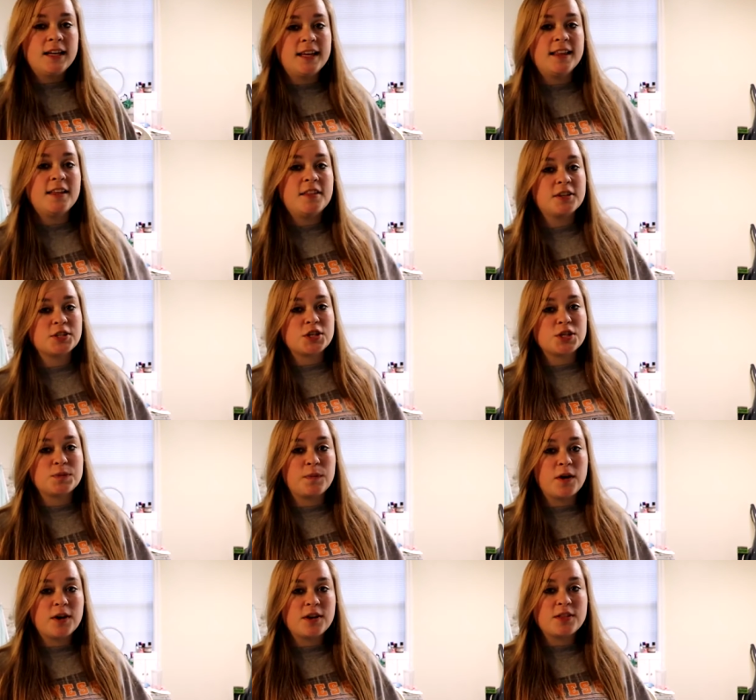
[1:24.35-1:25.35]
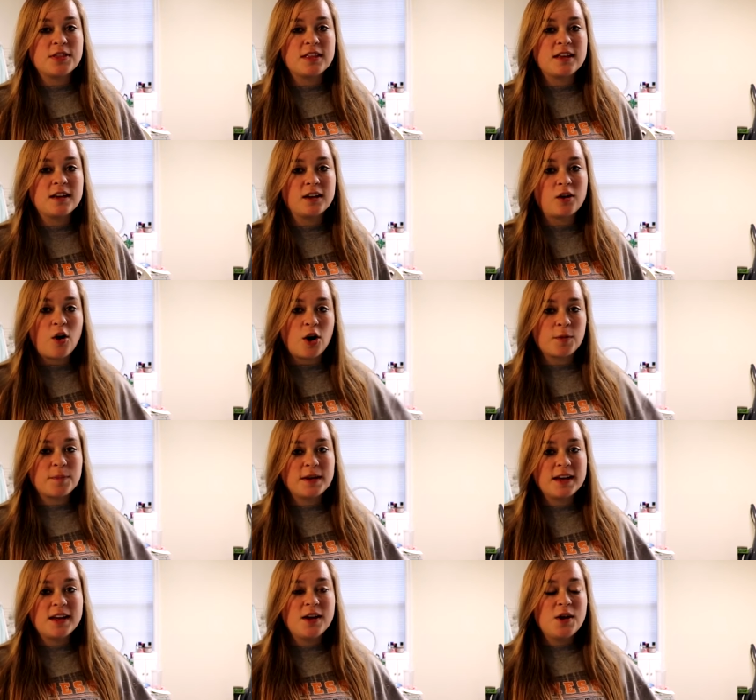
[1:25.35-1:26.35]
And then there's a spot on the
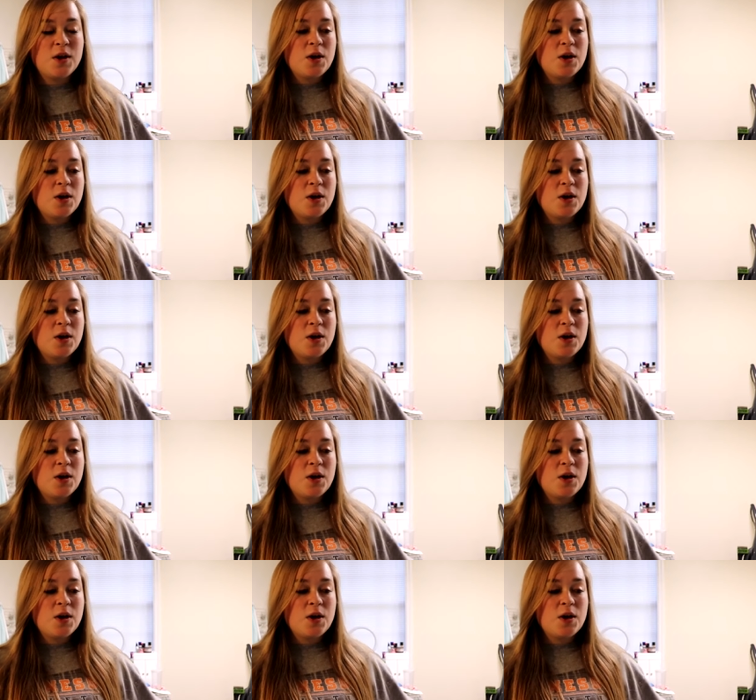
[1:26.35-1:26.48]
carpet